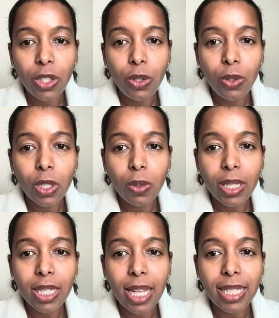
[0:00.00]
used to
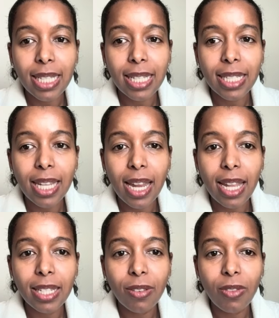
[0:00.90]
assess the extent
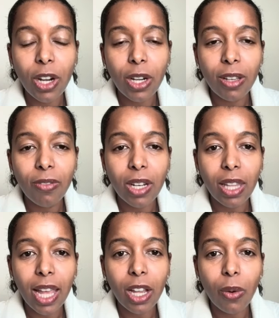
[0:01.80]
and severity of
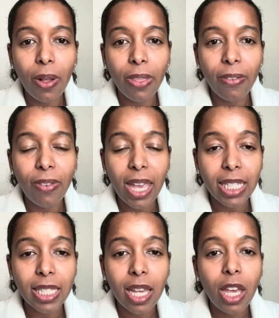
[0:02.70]
vitiligo on the
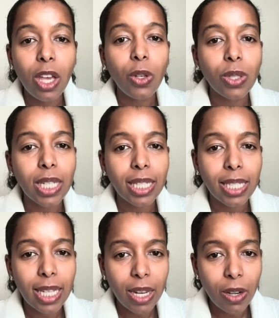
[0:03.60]
face, using a
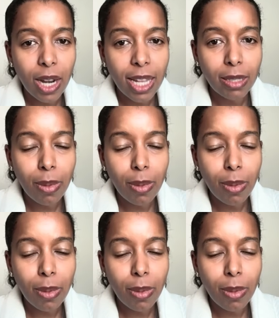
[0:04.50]
standardized